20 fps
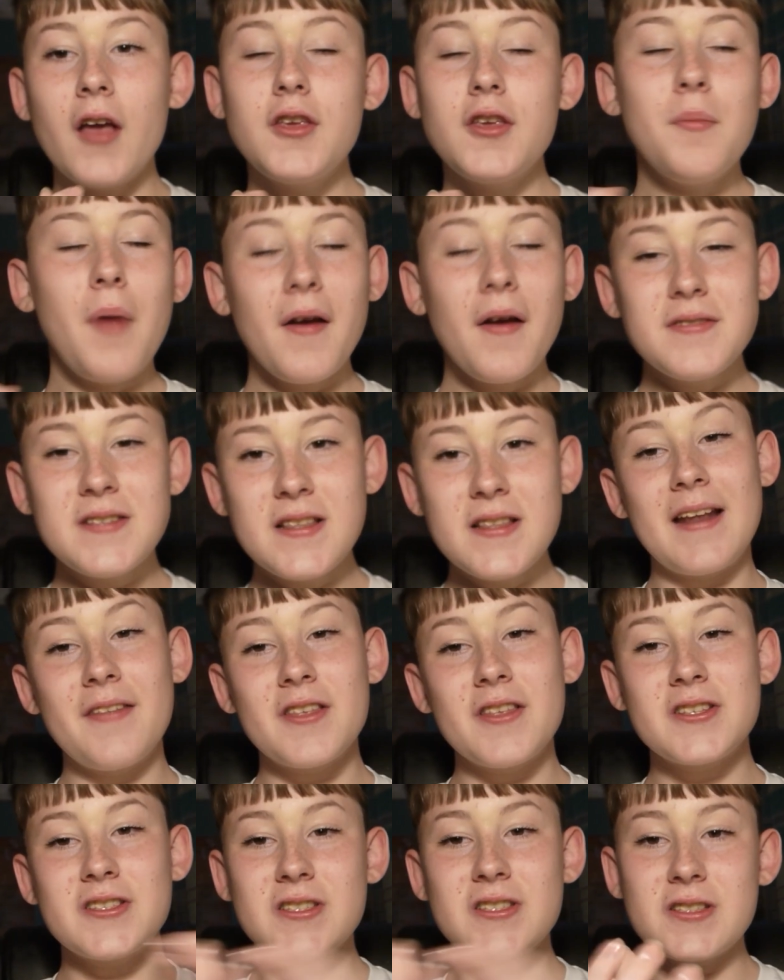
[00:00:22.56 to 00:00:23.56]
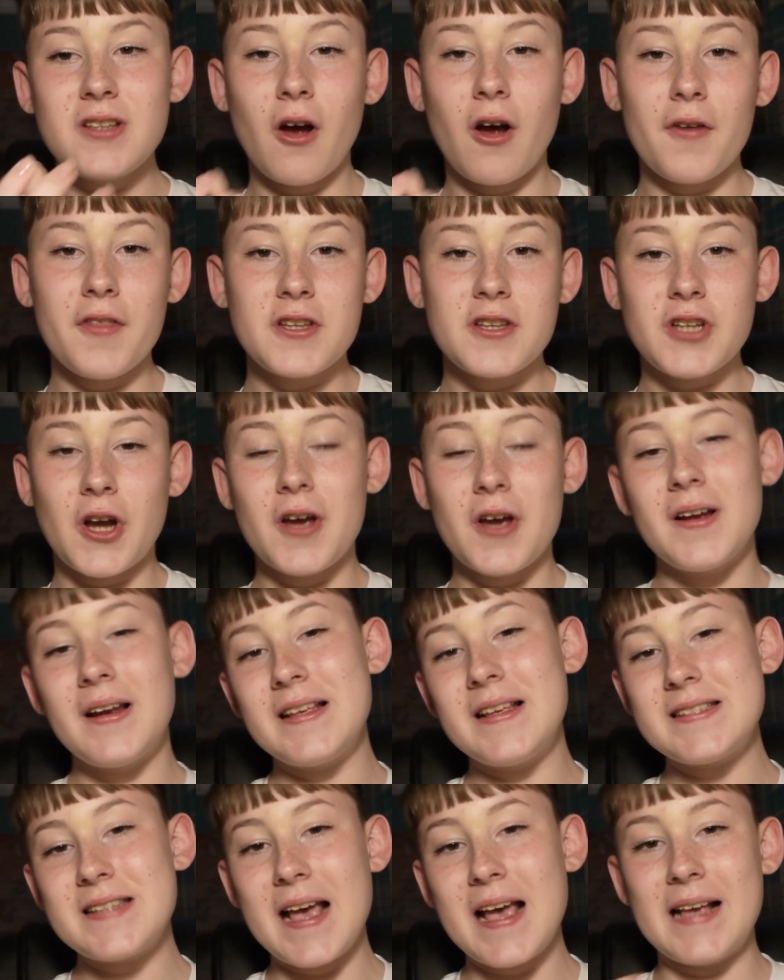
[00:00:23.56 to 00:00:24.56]
You might have seen at the start of the title
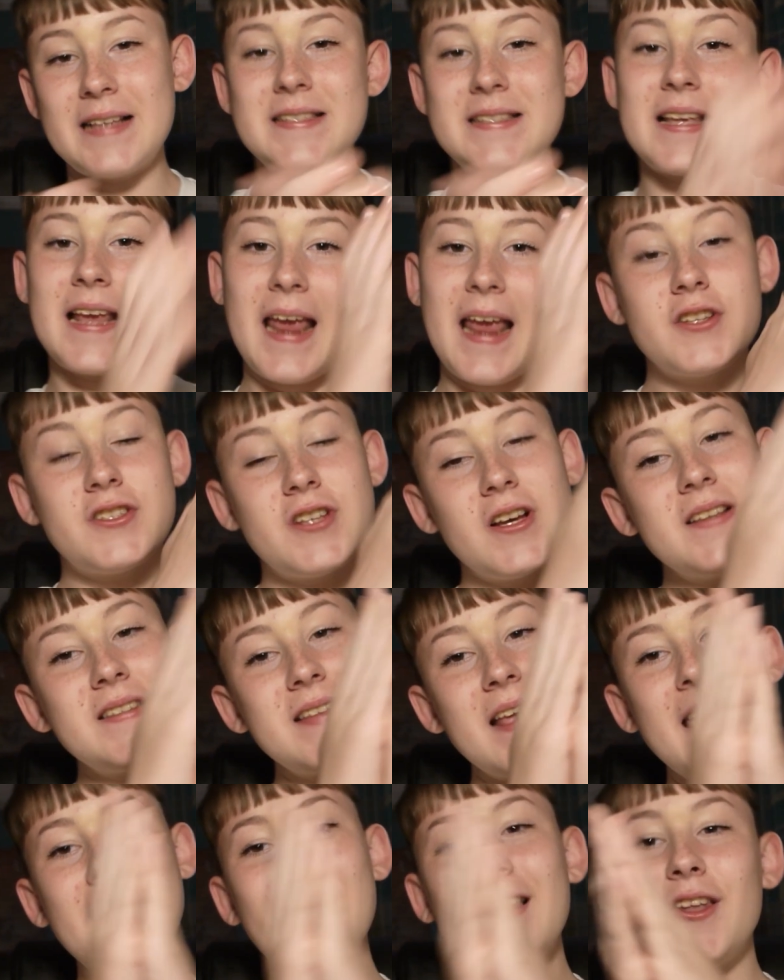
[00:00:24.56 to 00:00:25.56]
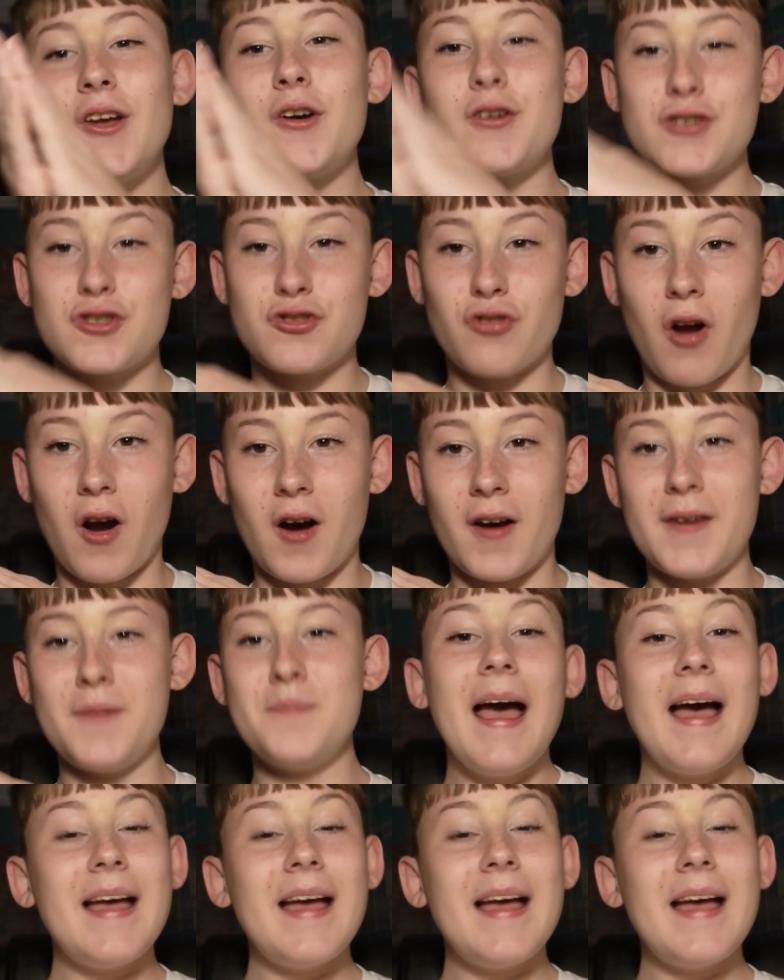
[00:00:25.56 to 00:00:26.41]
it says, "Does it look dry?"